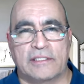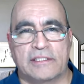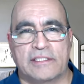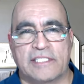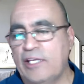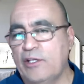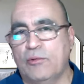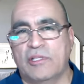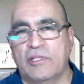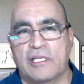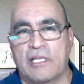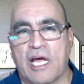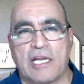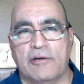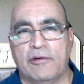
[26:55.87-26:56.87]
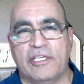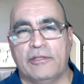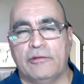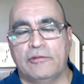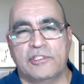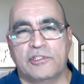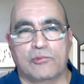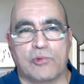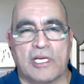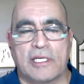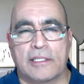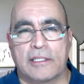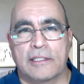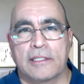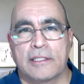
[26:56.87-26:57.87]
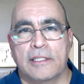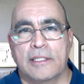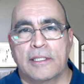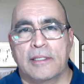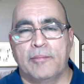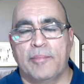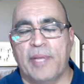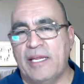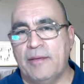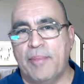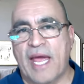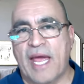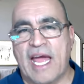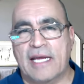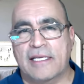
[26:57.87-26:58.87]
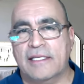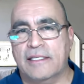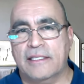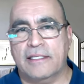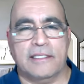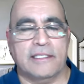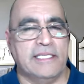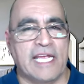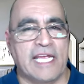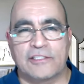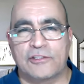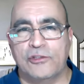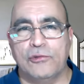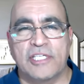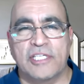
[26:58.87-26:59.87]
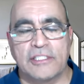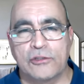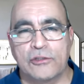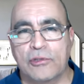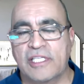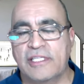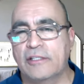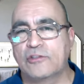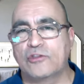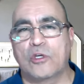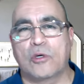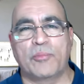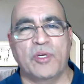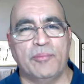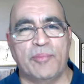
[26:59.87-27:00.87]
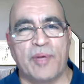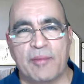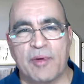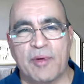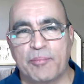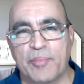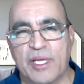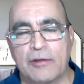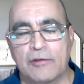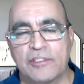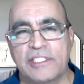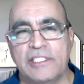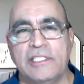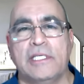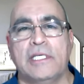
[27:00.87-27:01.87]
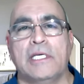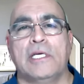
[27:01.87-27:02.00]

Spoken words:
Say you win the lottery and you just want to pay back. Yes, you can do it. There's no prepayment penalty.